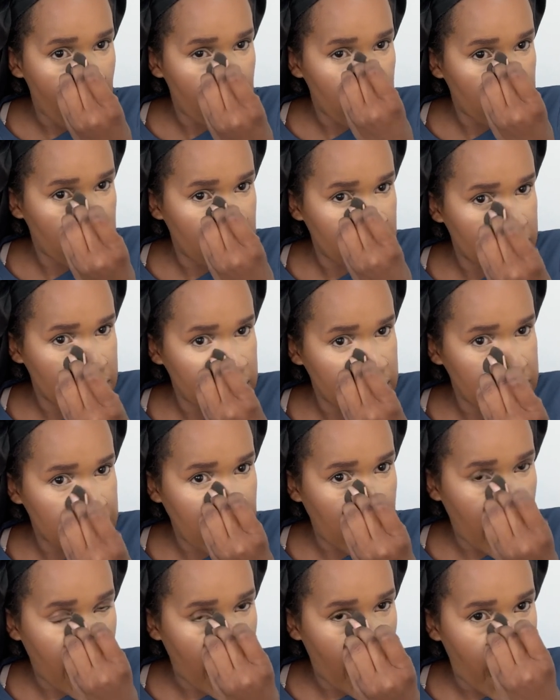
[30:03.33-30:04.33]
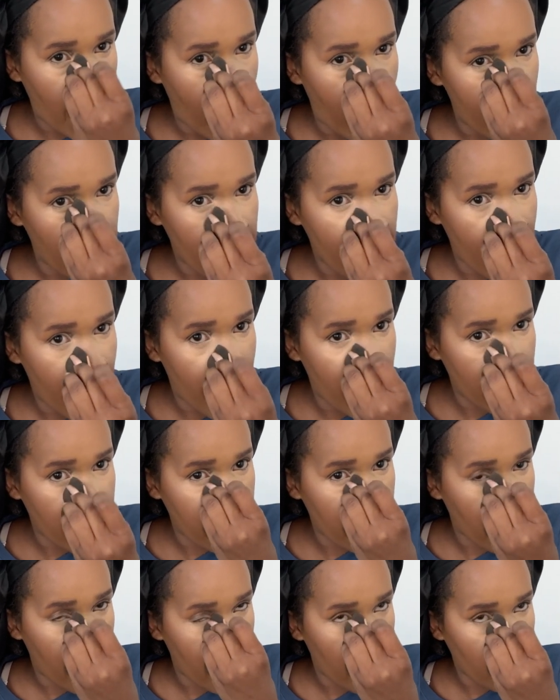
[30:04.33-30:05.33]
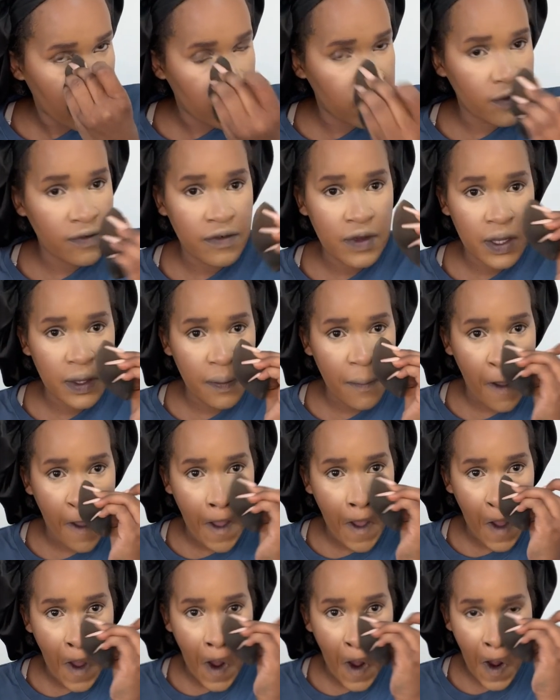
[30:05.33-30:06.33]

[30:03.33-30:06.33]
And I'll just take iron here to fix my